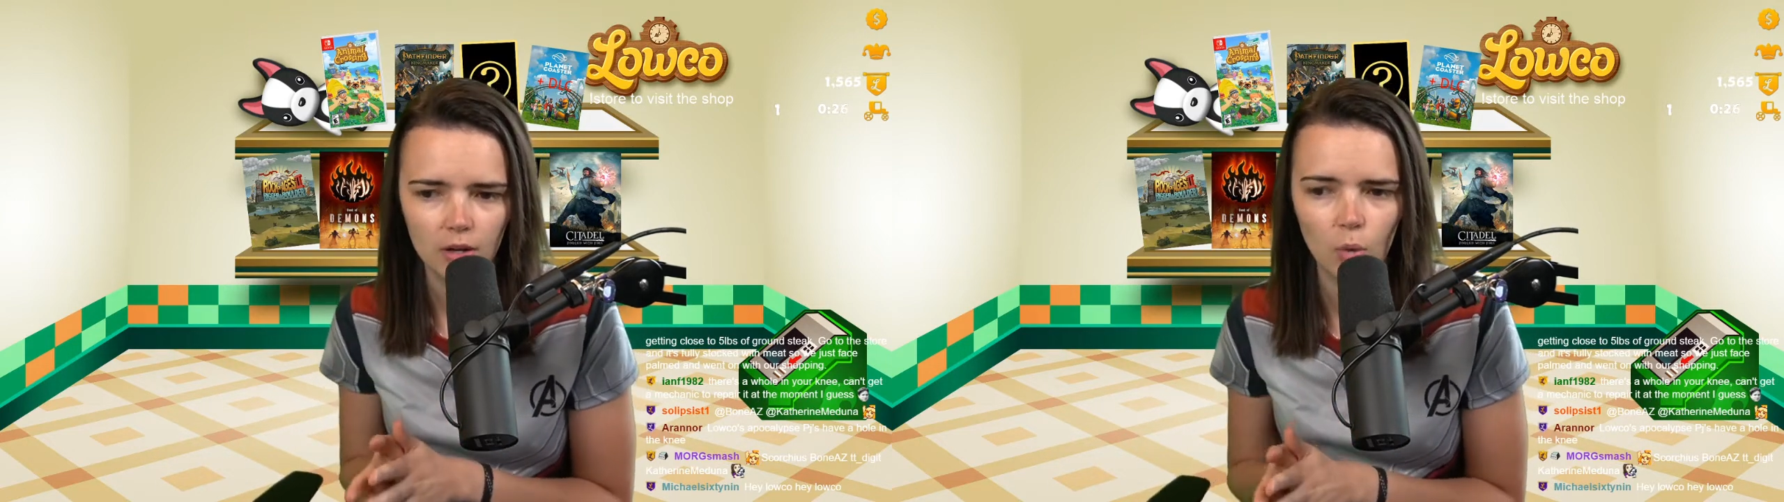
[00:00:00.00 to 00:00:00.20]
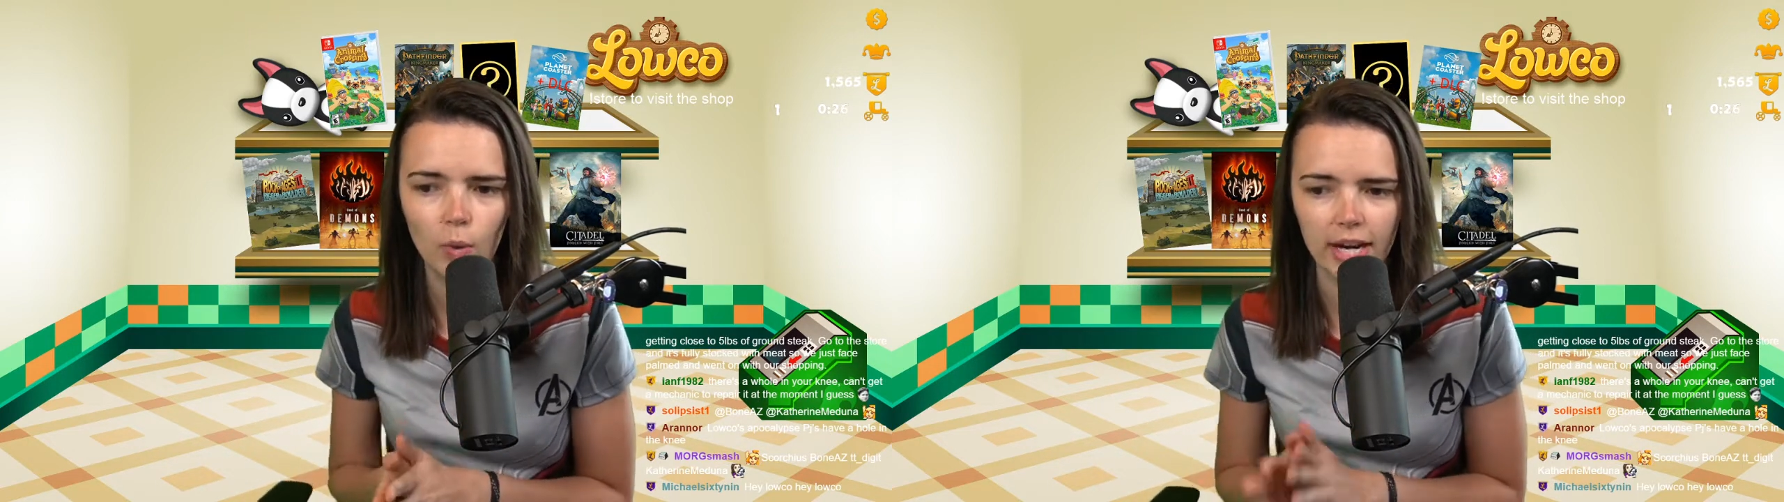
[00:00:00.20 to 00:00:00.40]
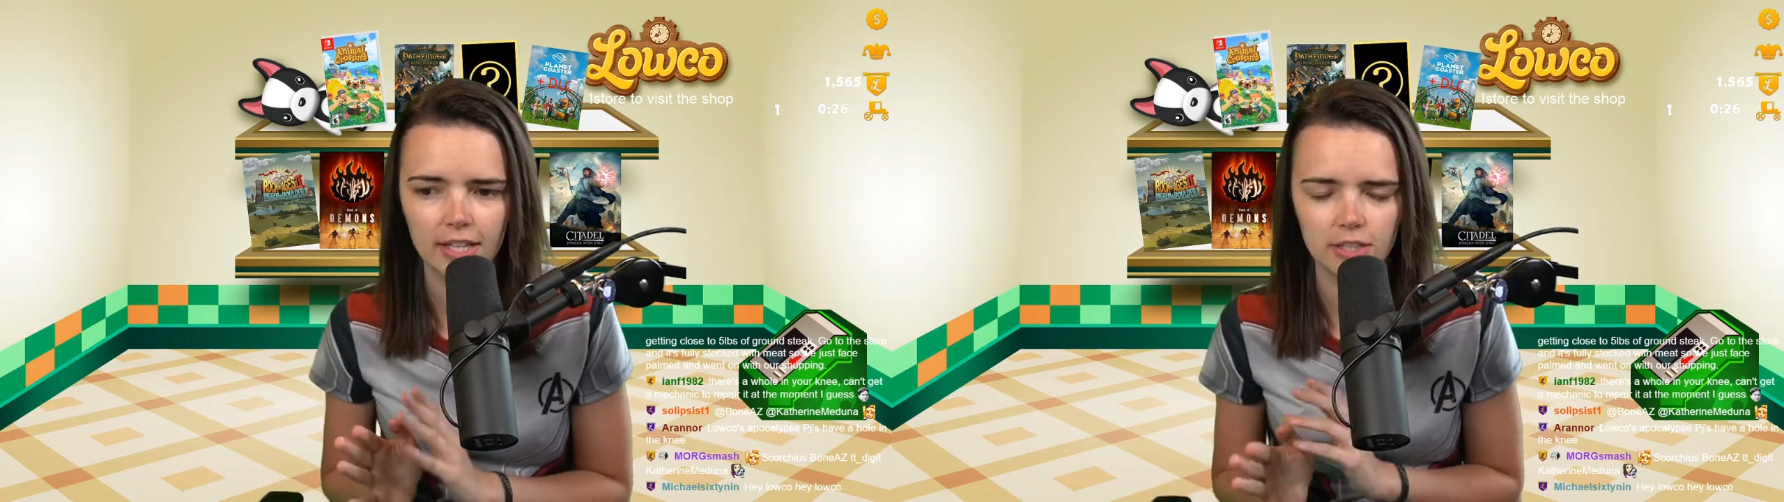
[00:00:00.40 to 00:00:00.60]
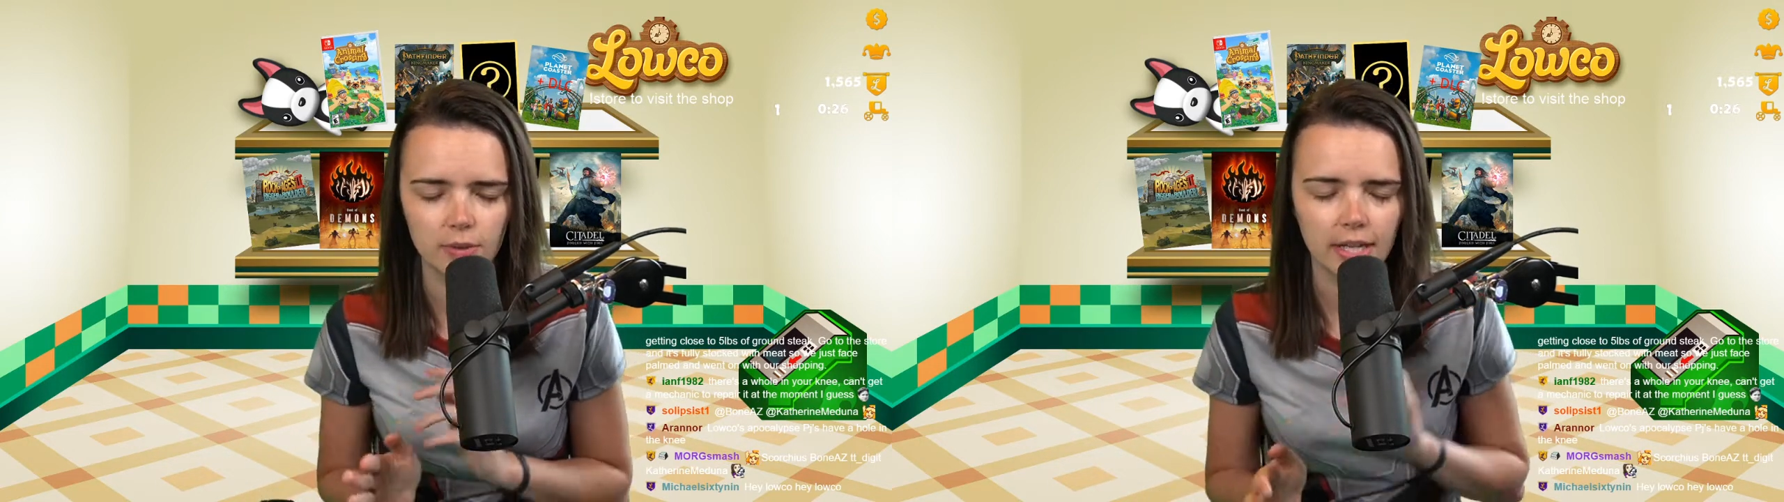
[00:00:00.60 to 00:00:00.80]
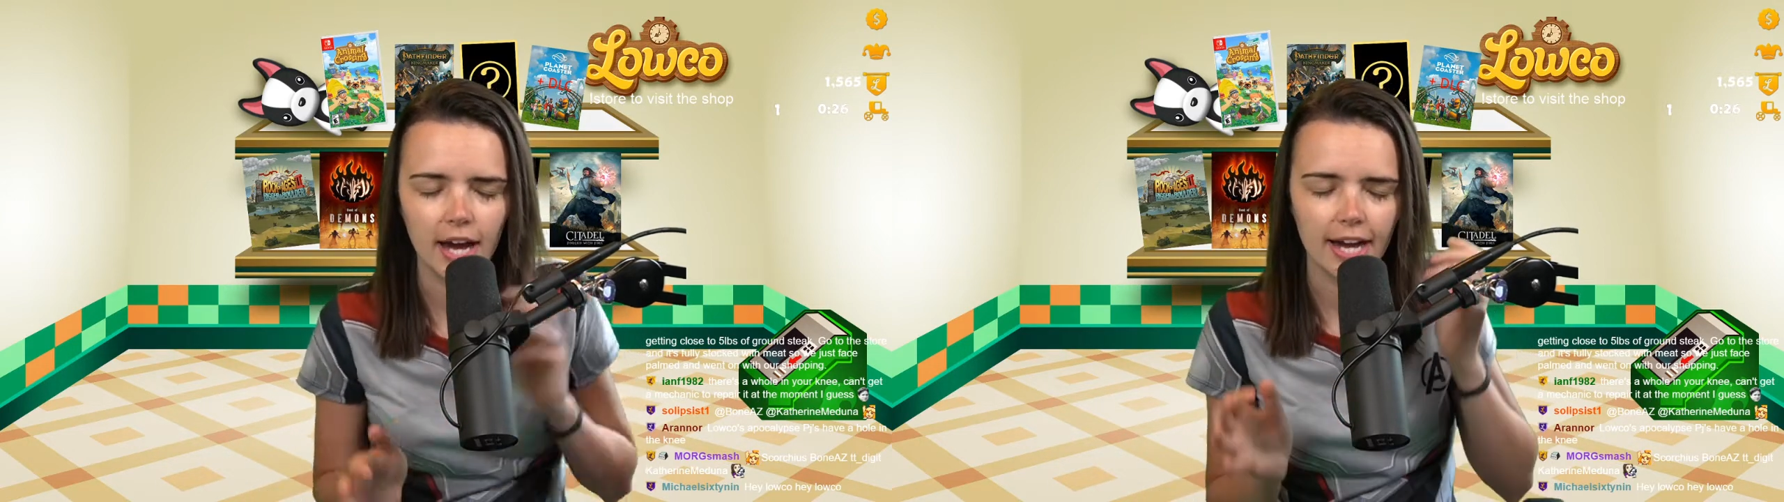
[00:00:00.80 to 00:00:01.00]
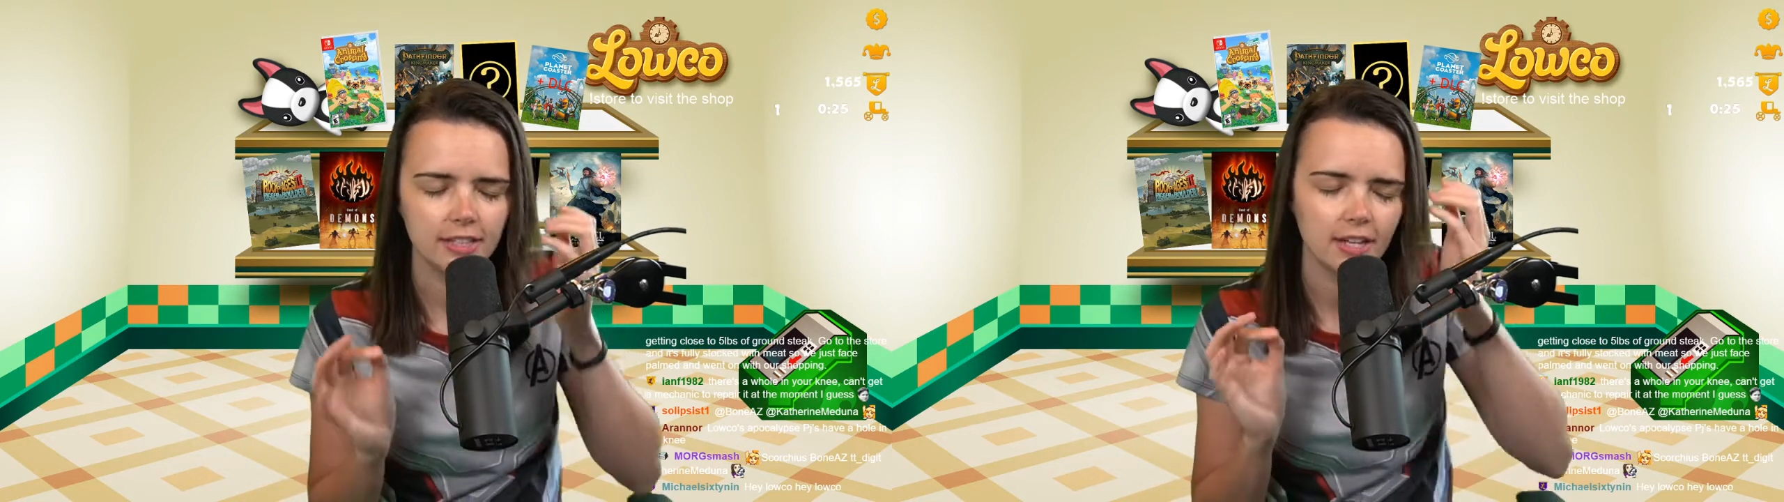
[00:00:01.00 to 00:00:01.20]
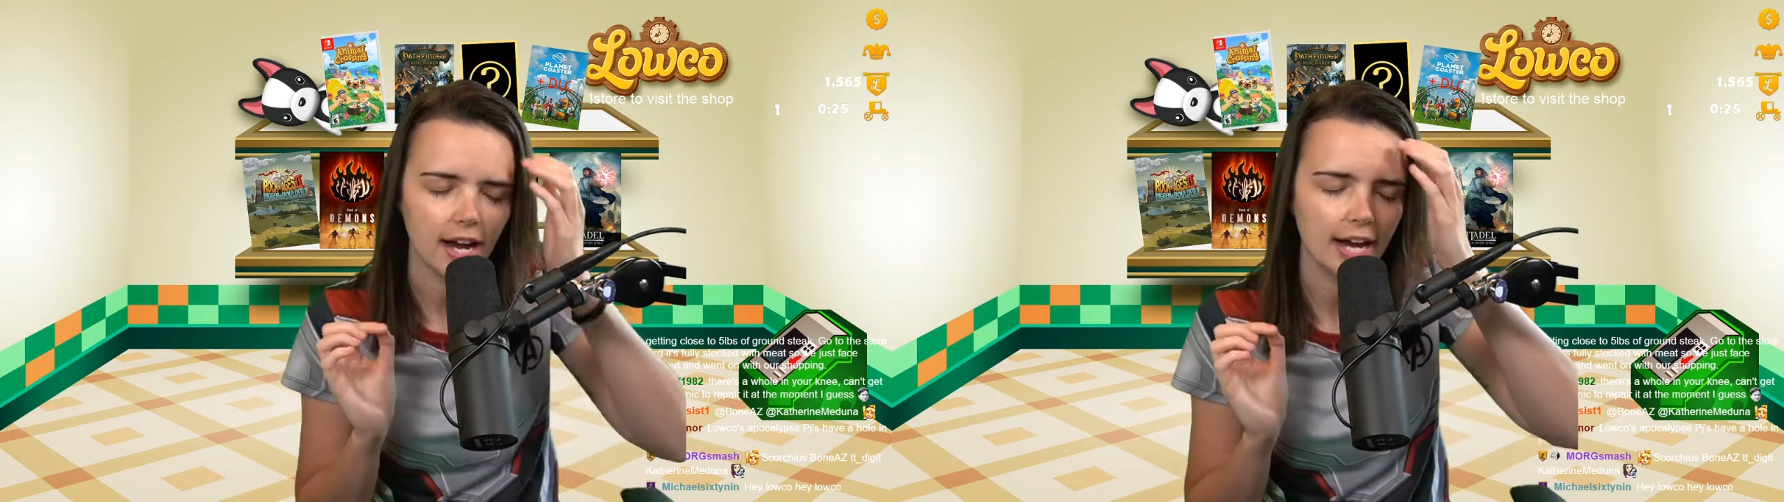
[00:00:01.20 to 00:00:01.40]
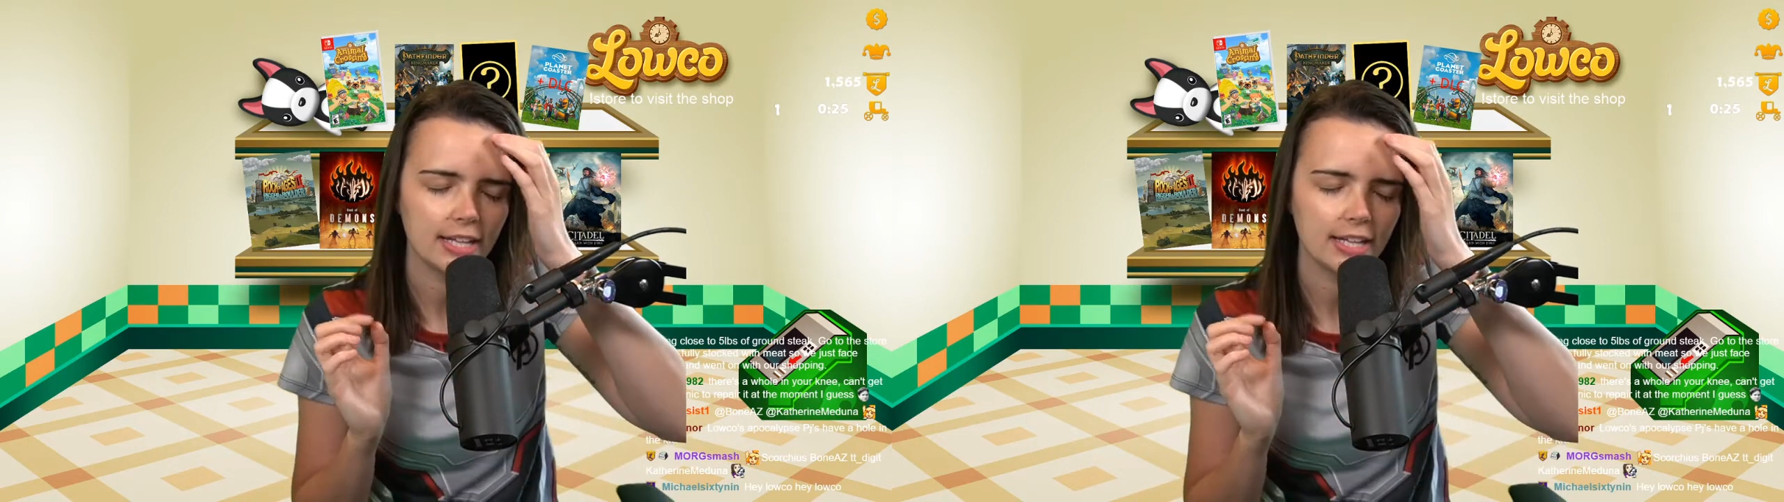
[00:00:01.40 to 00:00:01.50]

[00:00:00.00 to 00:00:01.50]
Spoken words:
when I do it. I